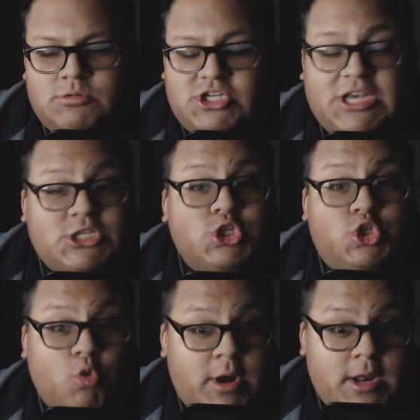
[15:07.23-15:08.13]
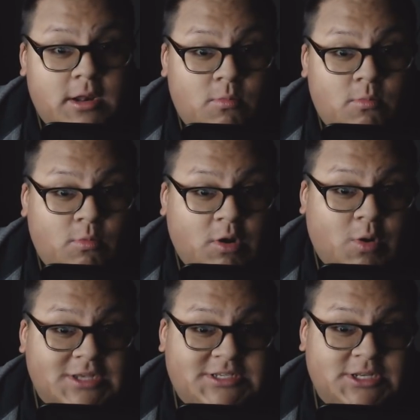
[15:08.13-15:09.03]
Jason Jordan
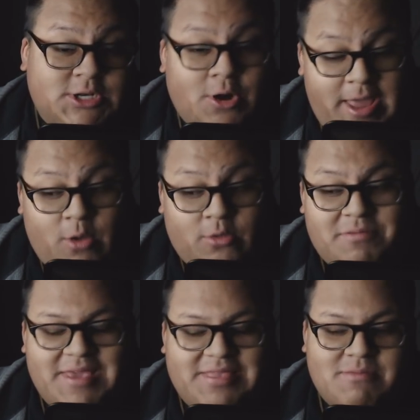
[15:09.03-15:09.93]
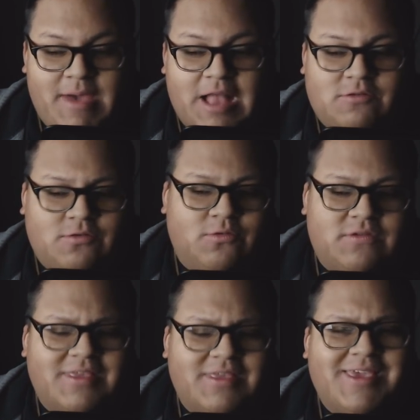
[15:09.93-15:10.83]
requested Kurt Angle to make the match so
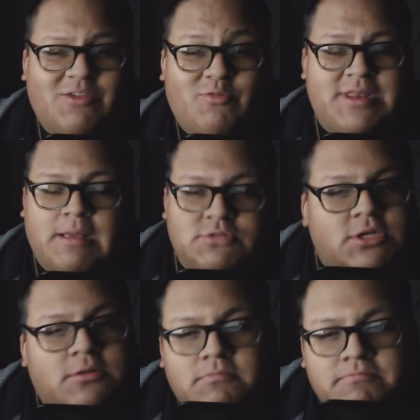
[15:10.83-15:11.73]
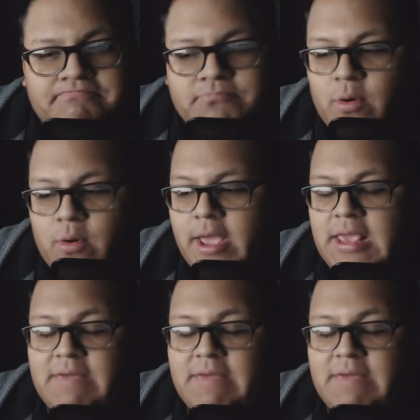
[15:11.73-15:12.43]
Seth can get his redemption, right?